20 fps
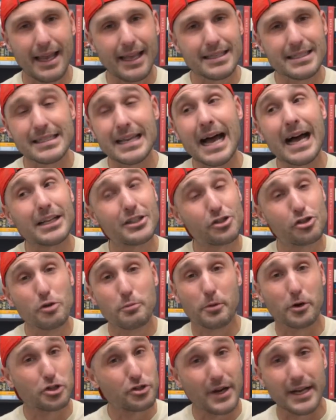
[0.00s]
not
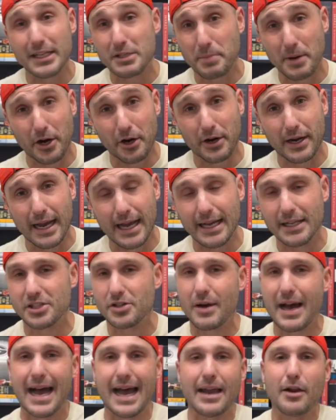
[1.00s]
super transparent, guys.
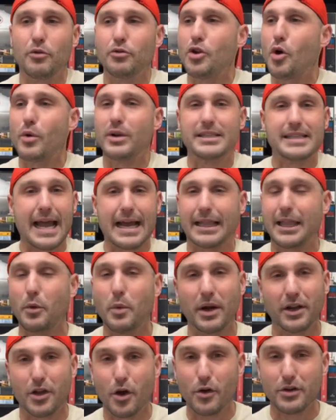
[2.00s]
So I don't know exactly
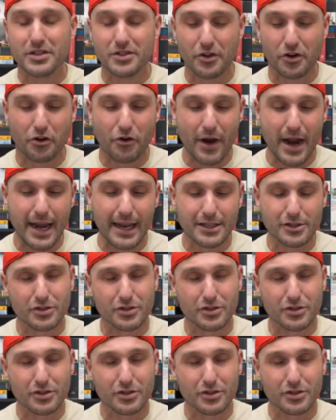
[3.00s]
what goes in their grading.